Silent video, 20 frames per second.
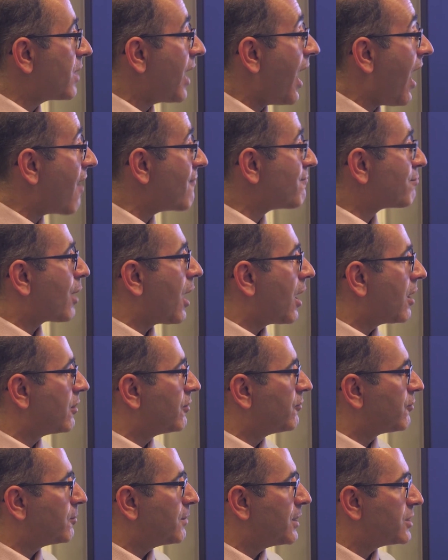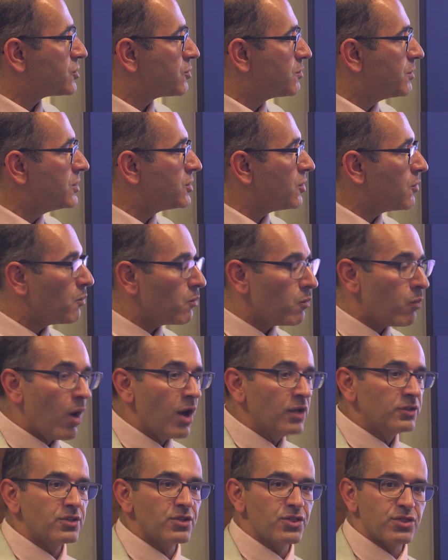we have prior information. We don't
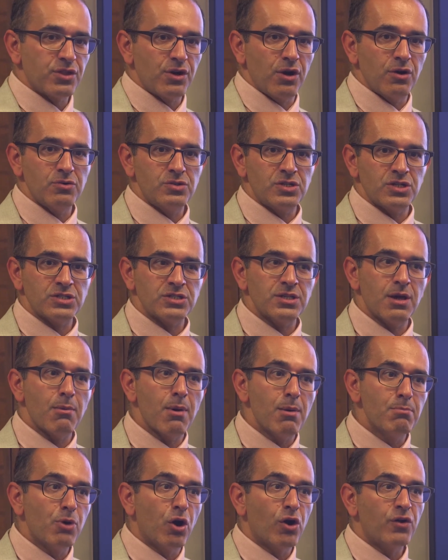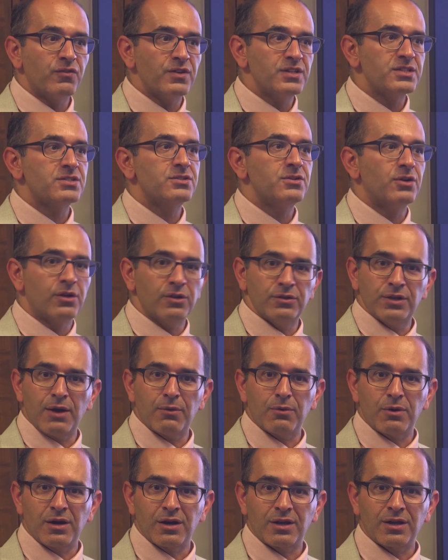want to throw just some amorphous neural
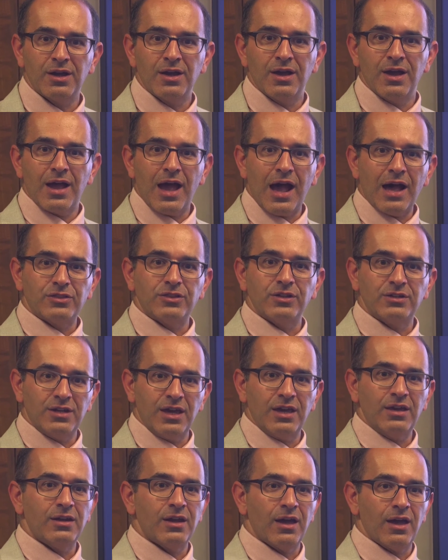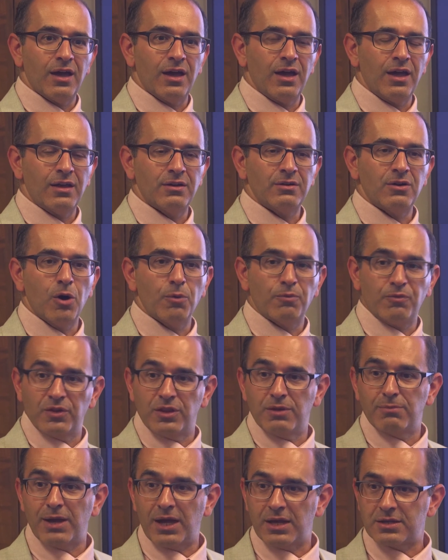network at the data and hope for
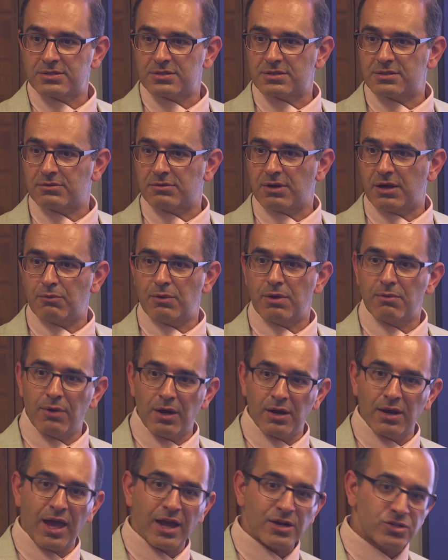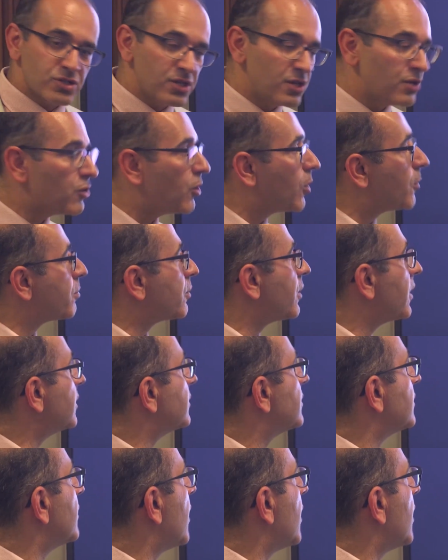the best, right? We want to actually incorporate the